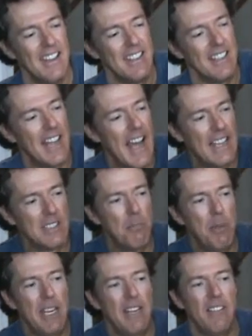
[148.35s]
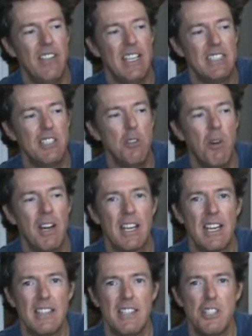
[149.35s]
The last bit of this, you want to
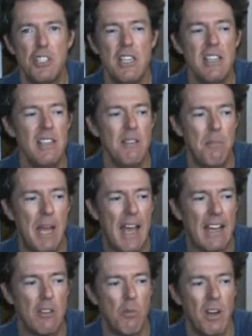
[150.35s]
cut the sheathing back.